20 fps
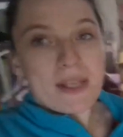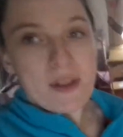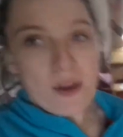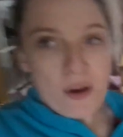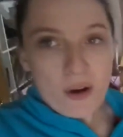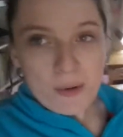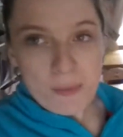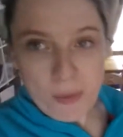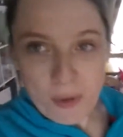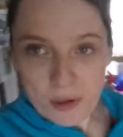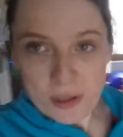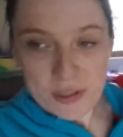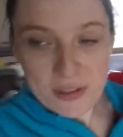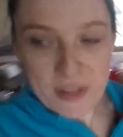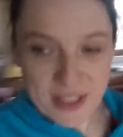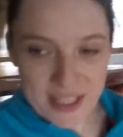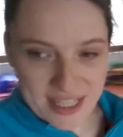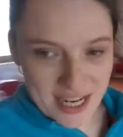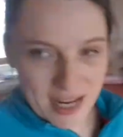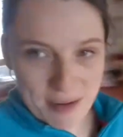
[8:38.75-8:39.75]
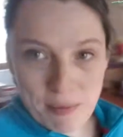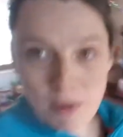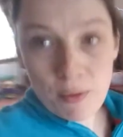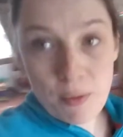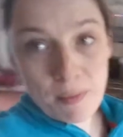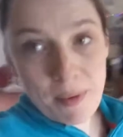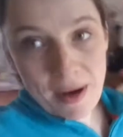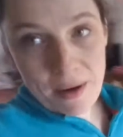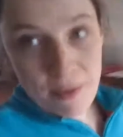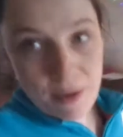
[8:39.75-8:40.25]
dog most of the day, but we're
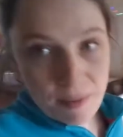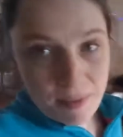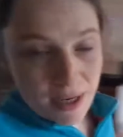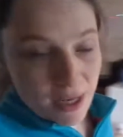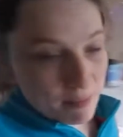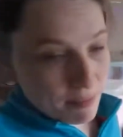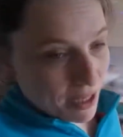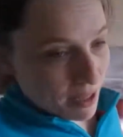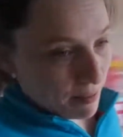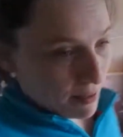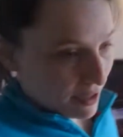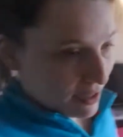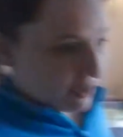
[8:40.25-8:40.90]
back, we're being a baby